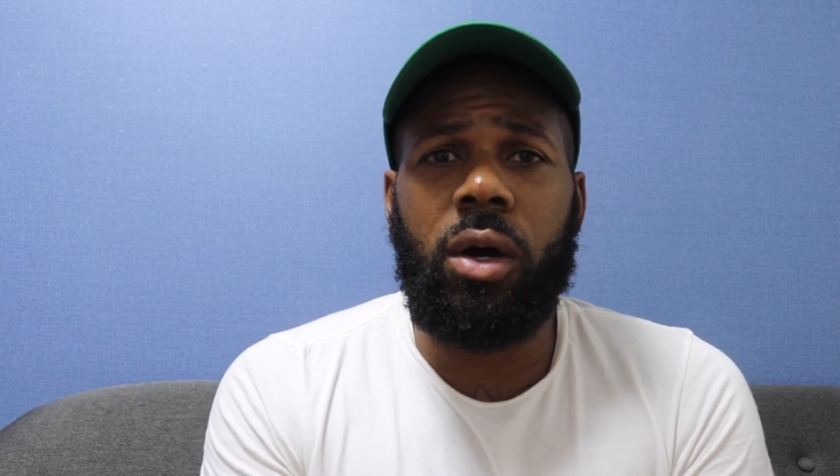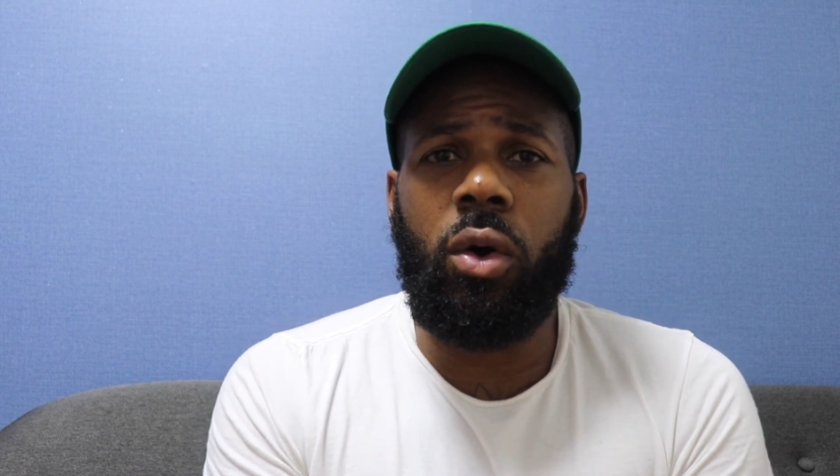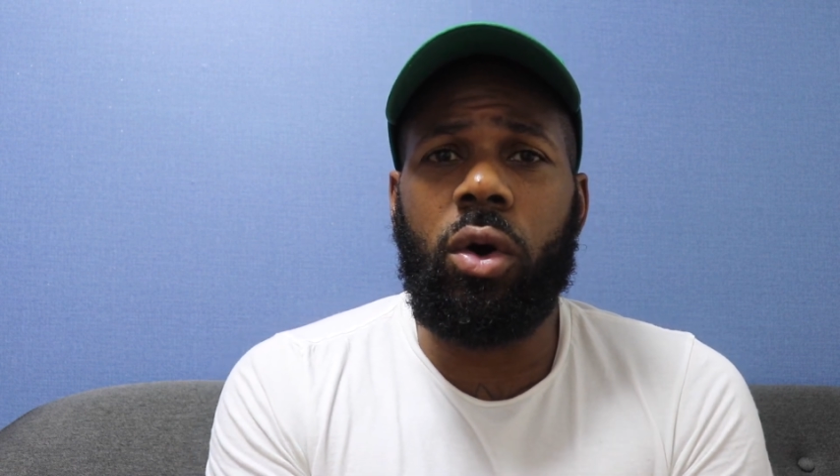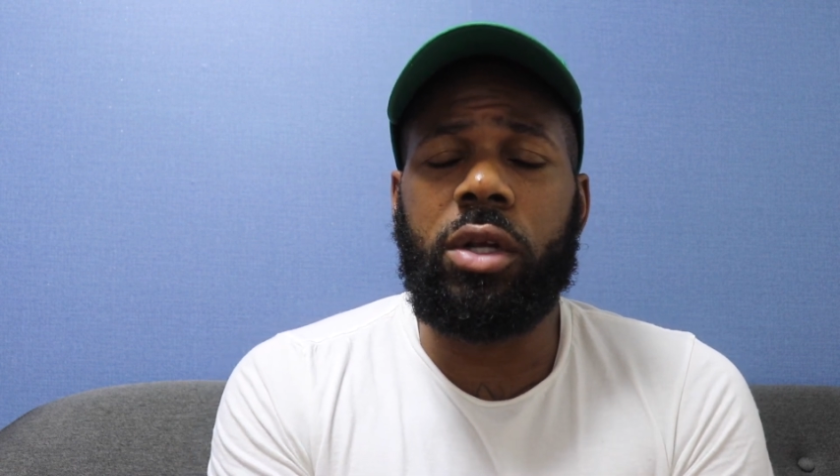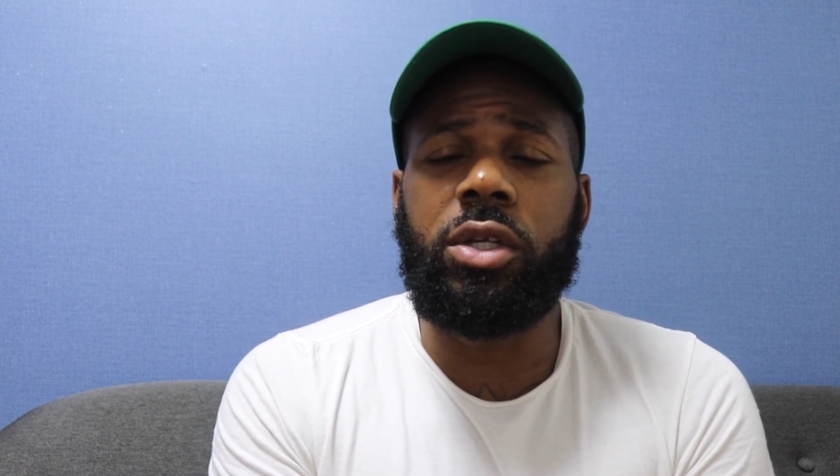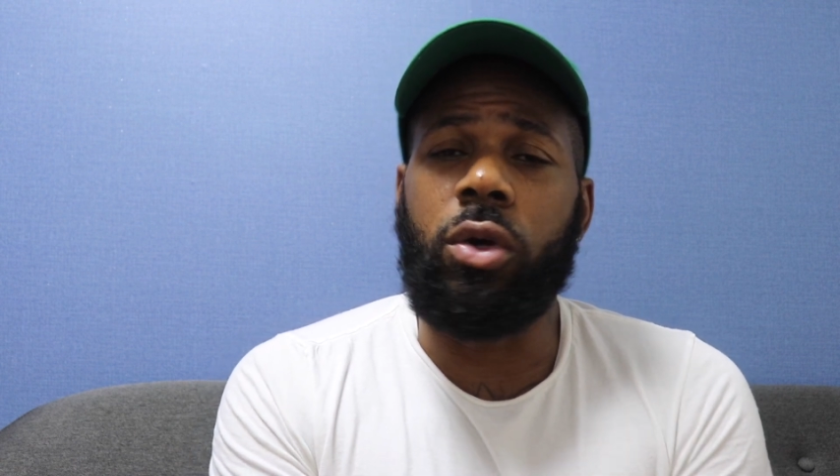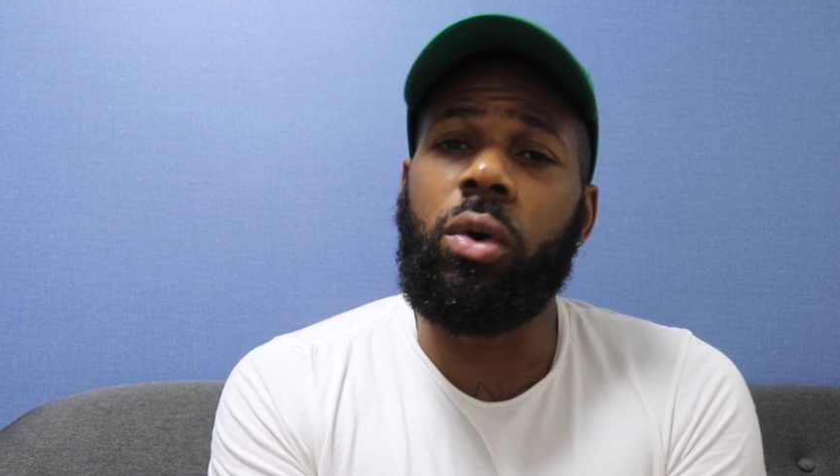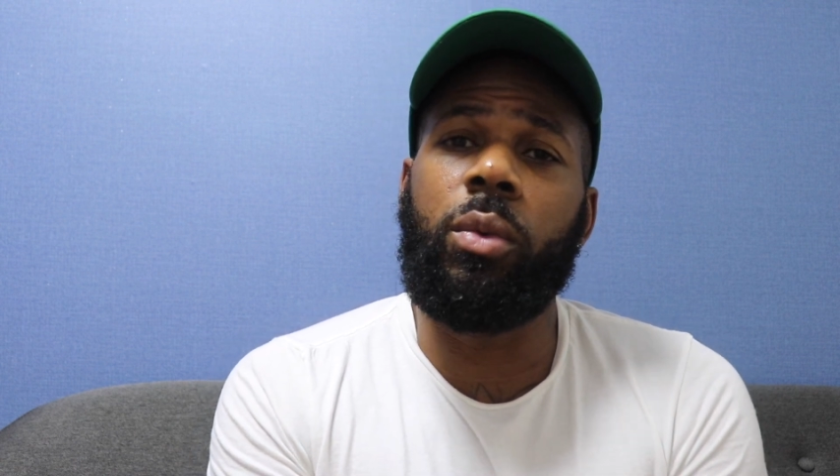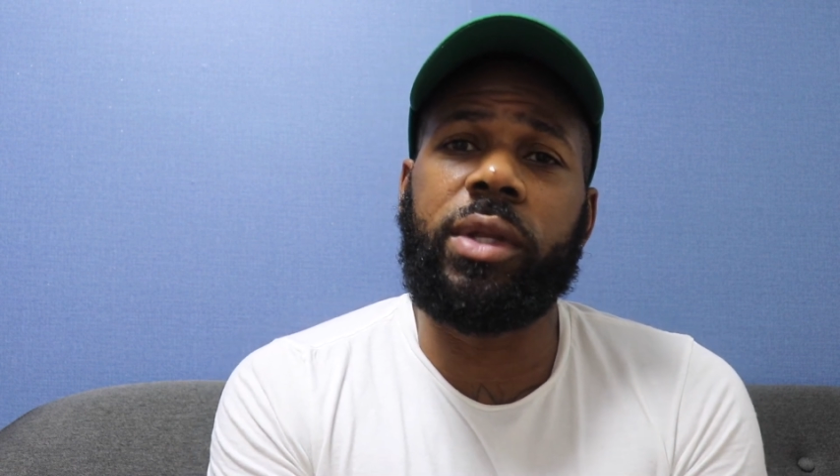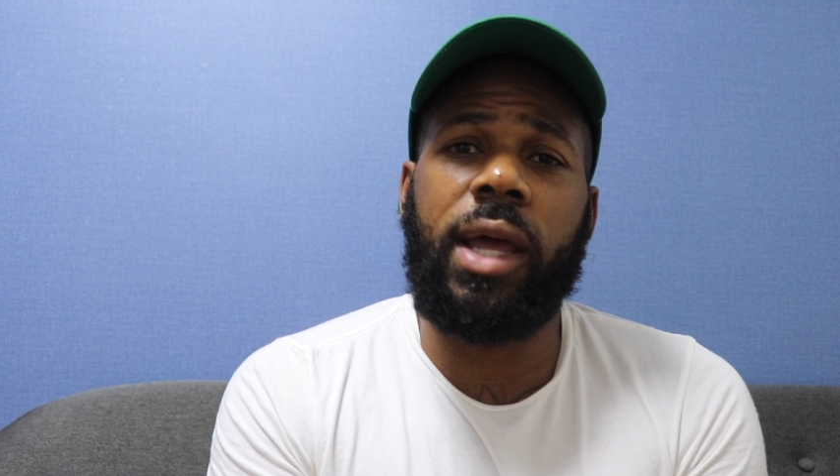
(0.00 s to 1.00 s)
or
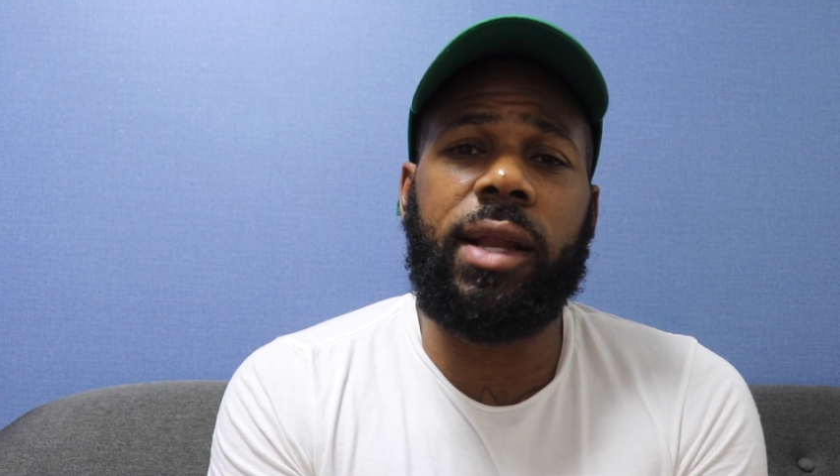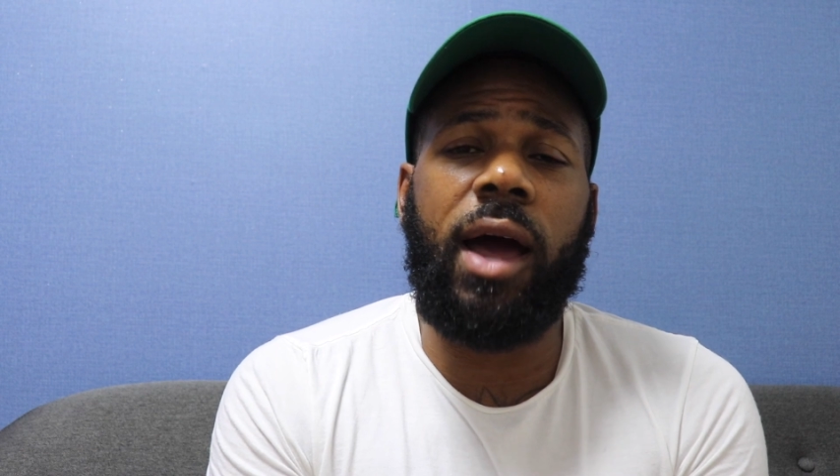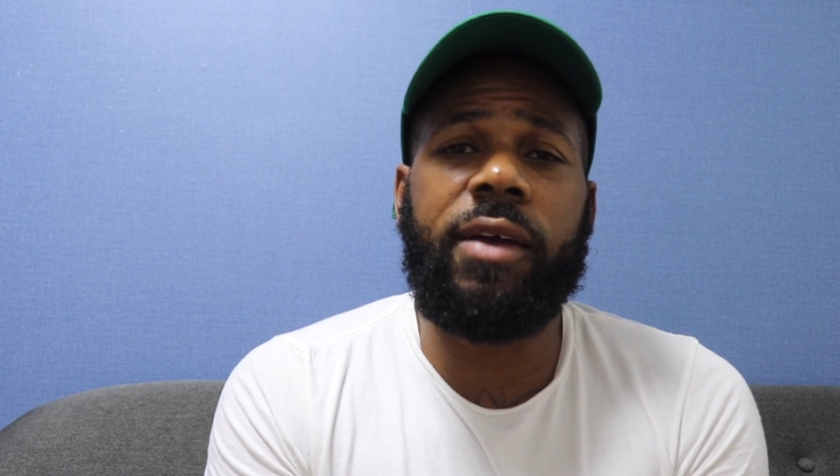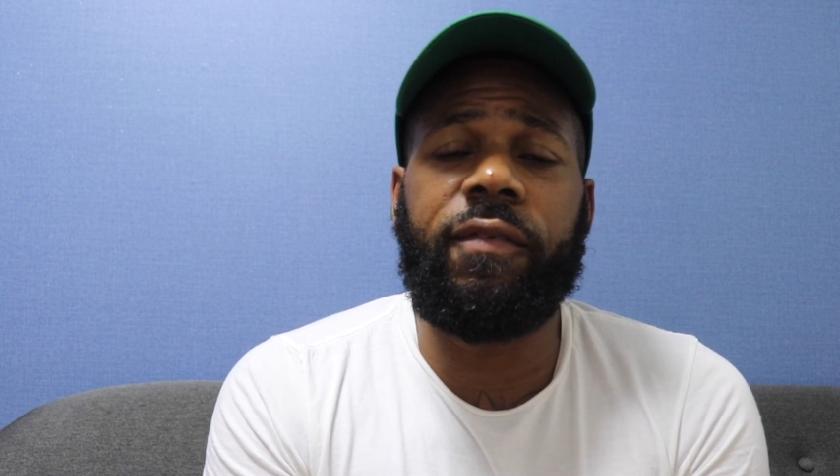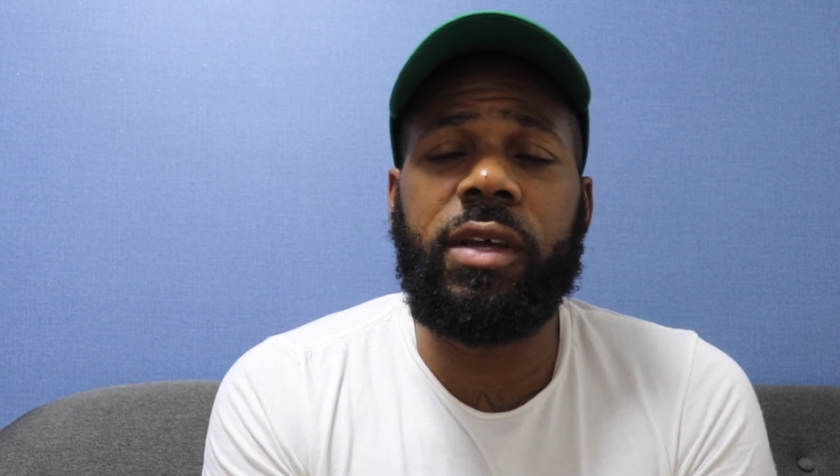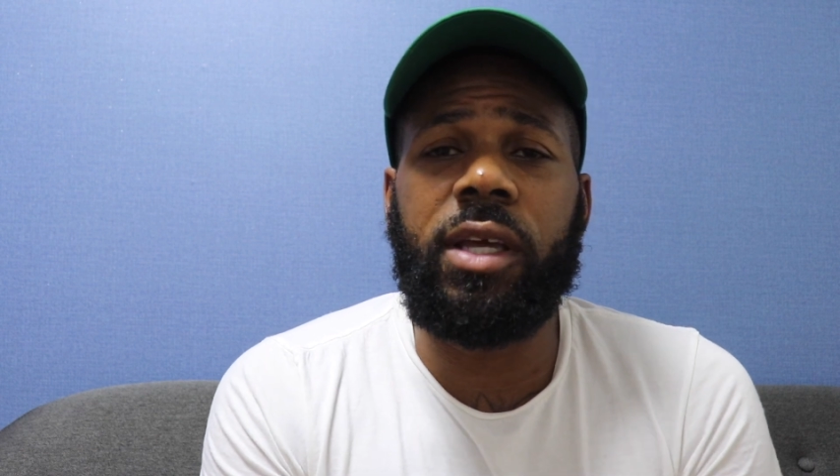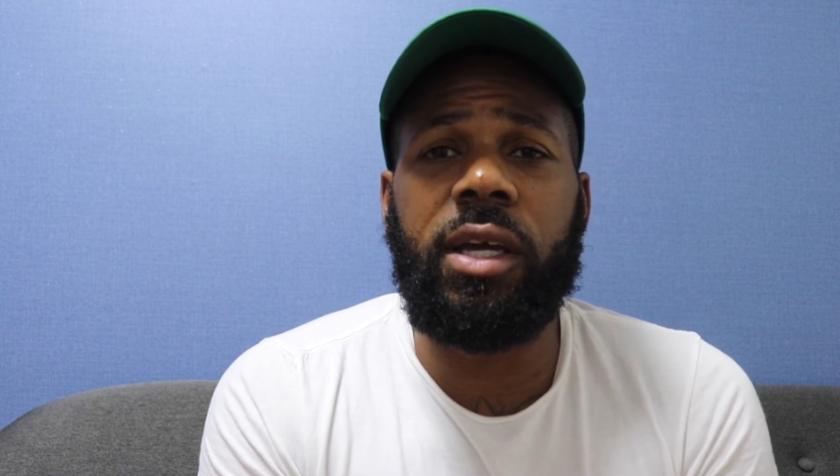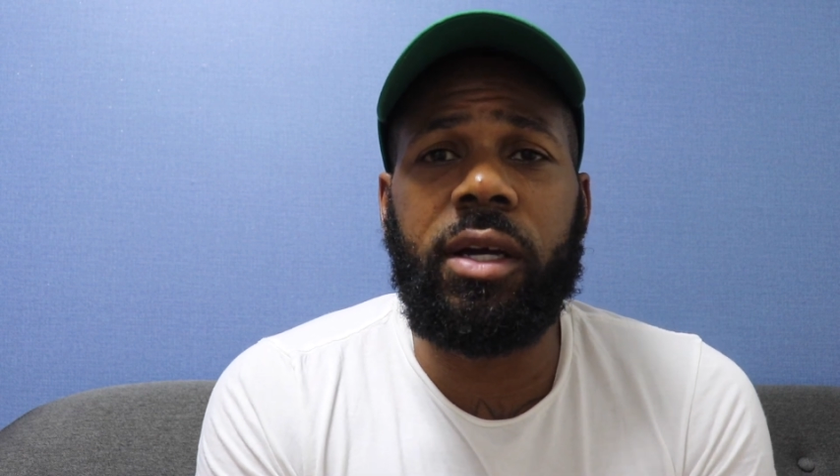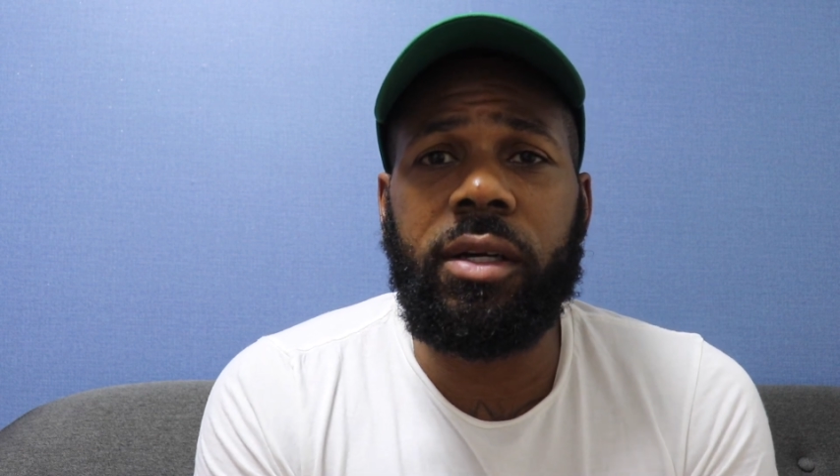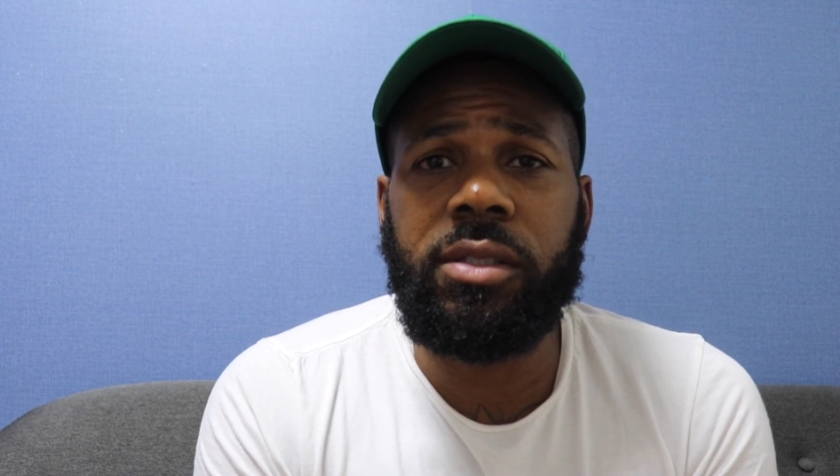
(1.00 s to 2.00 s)
doing what they like for
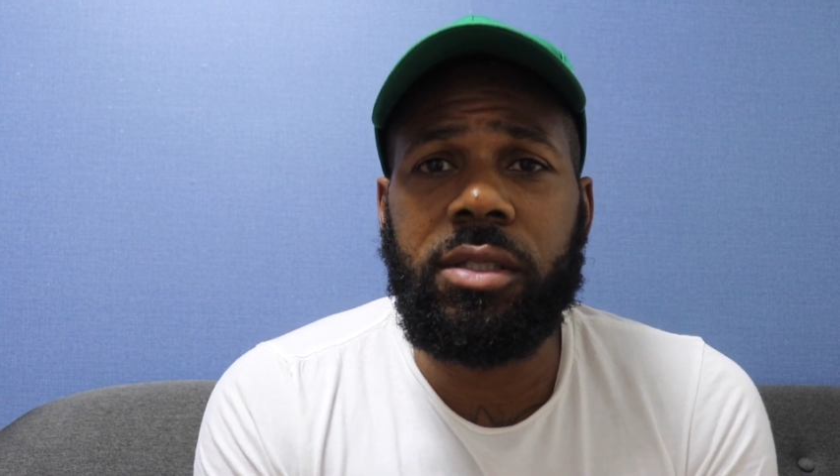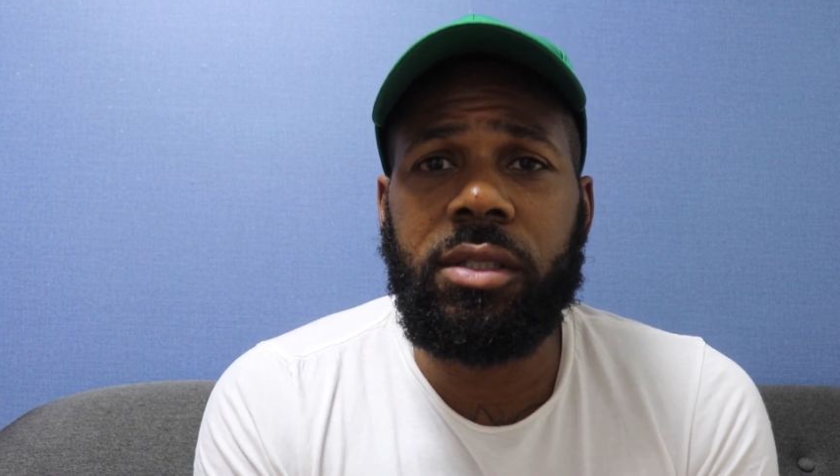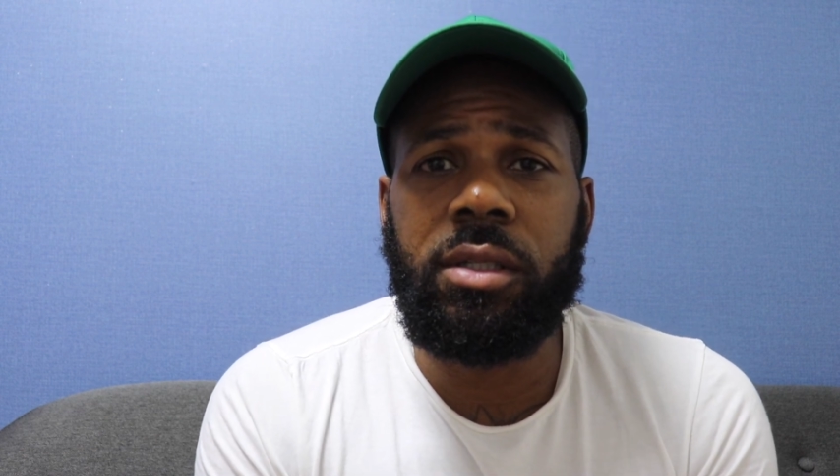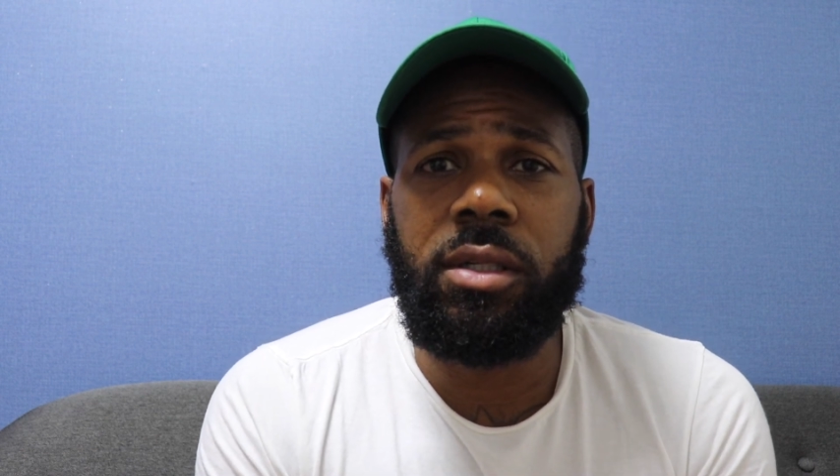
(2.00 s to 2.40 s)
years.